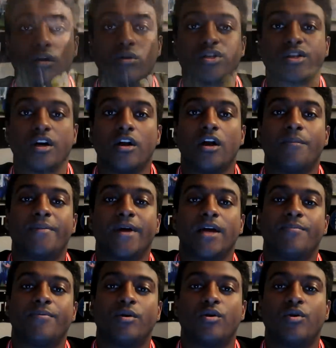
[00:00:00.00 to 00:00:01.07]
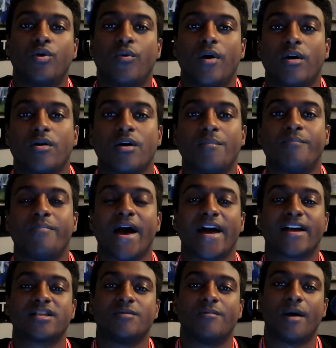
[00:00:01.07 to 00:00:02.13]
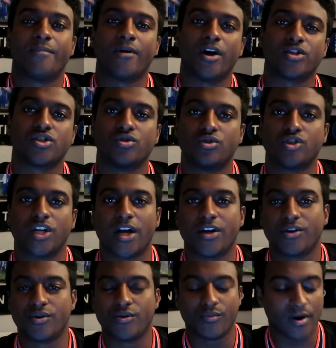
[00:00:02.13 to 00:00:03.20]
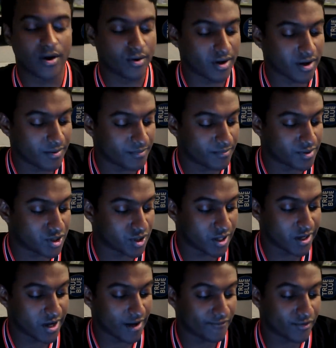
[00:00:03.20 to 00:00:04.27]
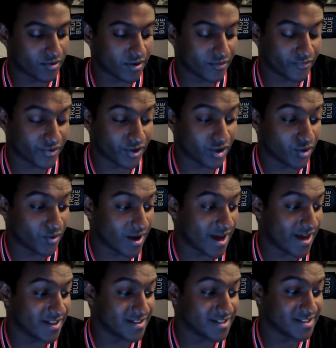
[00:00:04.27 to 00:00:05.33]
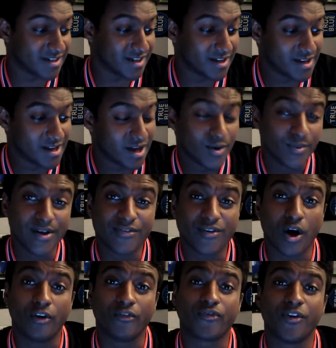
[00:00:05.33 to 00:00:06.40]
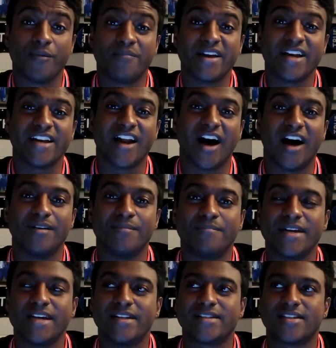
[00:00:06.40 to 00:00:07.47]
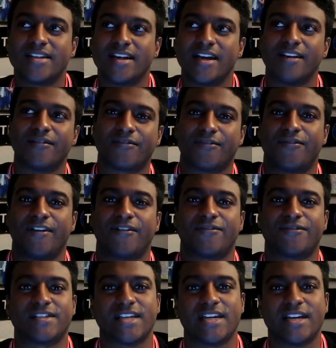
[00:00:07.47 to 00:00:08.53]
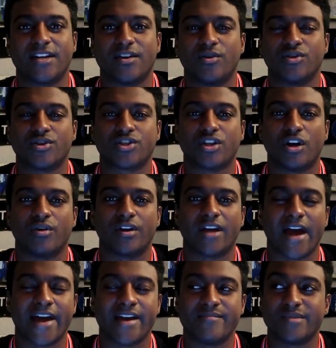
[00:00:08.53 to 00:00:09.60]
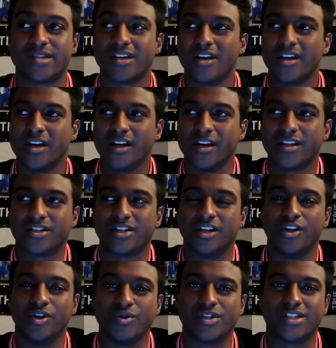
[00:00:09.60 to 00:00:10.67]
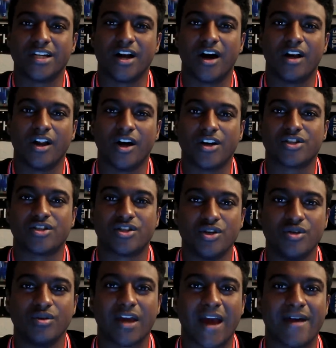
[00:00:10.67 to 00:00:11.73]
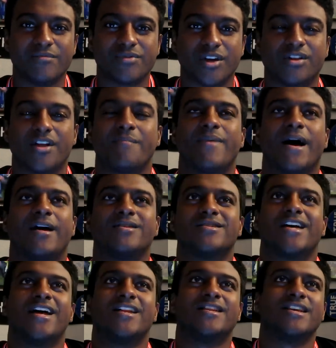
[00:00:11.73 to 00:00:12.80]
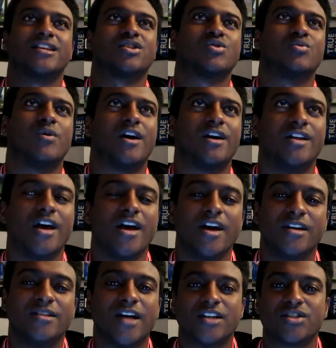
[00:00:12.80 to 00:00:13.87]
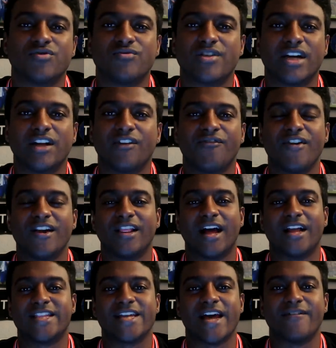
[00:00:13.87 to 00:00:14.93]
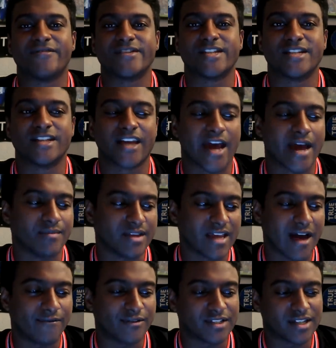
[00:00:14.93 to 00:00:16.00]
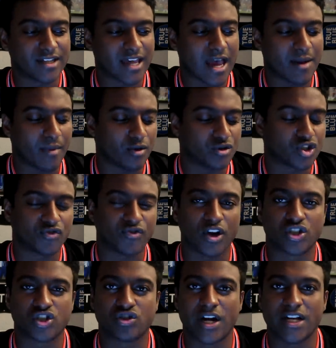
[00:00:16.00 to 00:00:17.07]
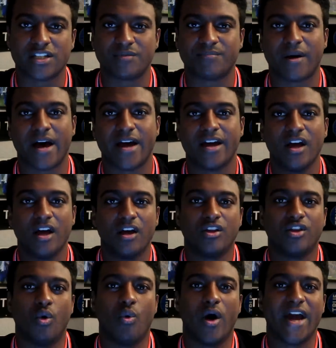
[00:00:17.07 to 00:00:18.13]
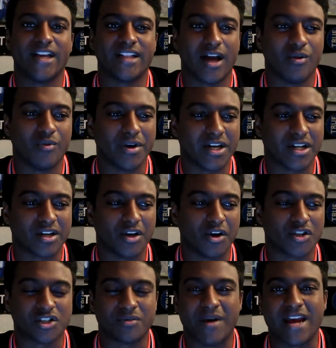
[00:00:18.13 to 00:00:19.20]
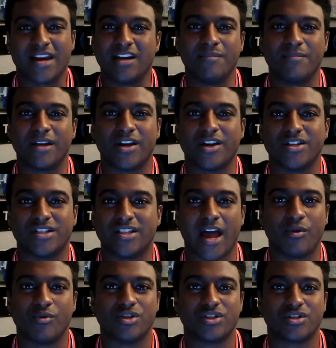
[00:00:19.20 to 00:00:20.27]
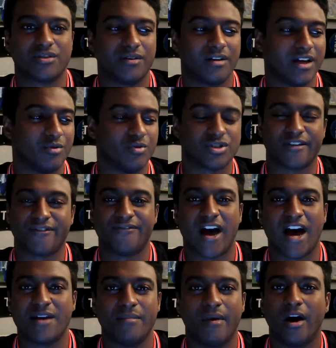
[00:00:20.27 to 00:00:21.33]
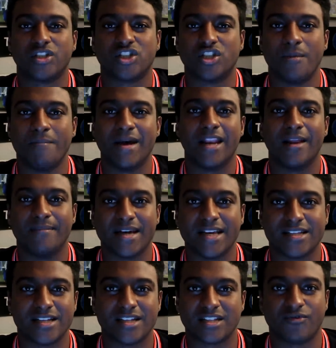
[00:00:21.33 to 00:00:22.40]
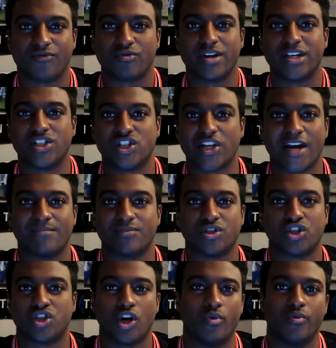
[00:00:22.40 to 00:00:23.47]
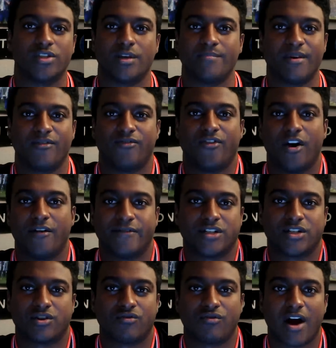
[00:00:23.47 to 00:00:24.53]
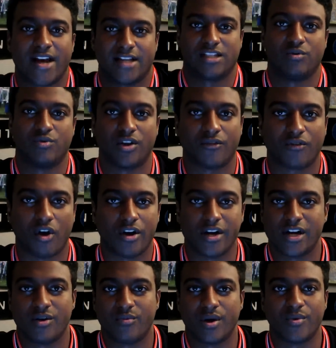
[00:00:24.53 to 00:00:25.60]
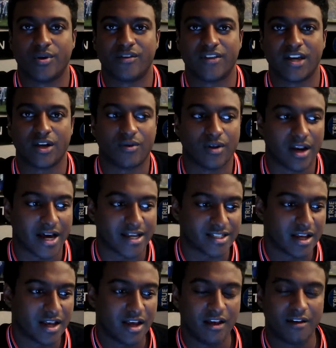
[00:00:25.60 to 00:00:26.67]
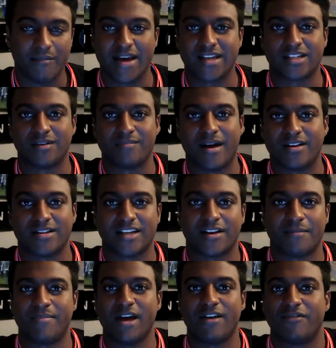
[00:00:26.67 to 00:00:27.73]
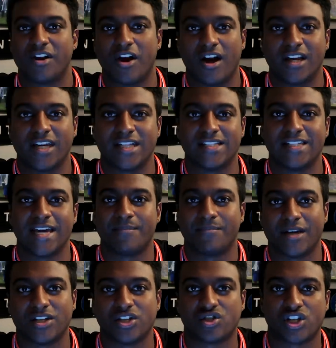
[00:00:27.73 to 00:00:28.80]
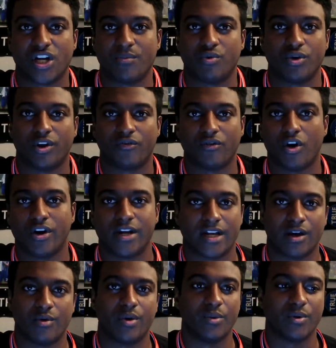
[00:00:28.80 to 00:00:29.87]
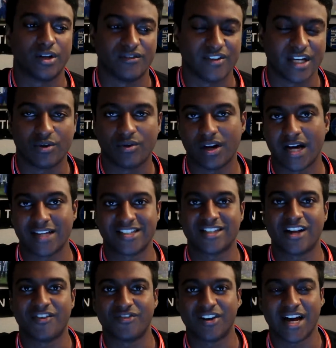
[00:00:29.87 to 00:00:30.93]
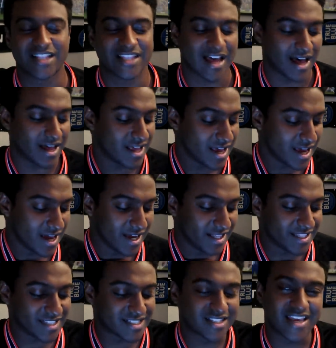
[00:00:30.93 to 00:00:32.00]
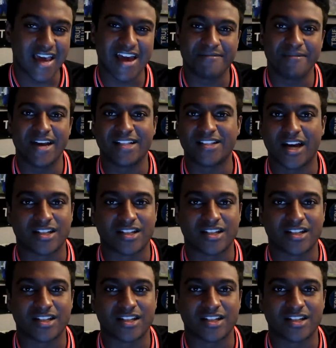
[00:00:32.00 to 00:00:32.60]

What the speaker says: What's going on, people? Welcome back to my personal channel. Welcome to another review. And we've gone from being unbeaten in 15 or so games to losing our last two games on the bounce. And this one doesn't really feel like the Everton game. The Everton game, I was frustrated by the way that we had lost, mainly because it was a fine margin of millimeters. If Reece James's shot was a bit further to the right, it would have gone in and we would have equalized. Mason Mount had a bit of an earlier dip, his chip would have gone in and we would have equalized. Stuff like that. This game, it